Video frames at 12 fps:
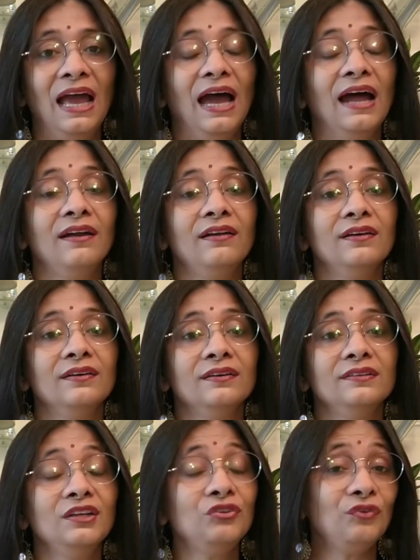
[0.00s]
And
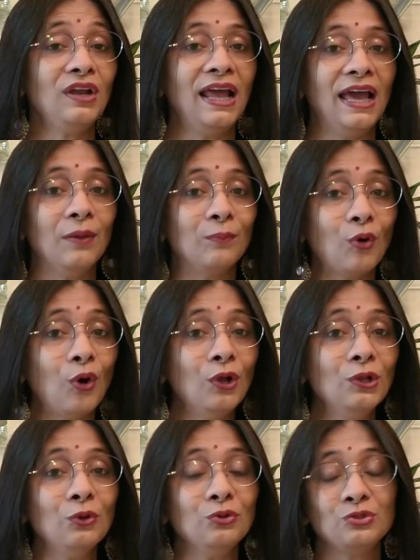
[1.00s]
this will help
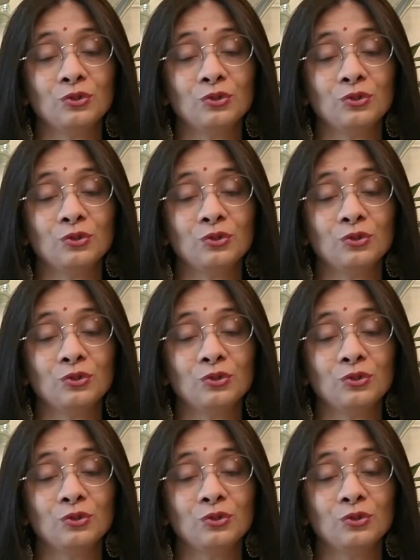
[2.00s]
all those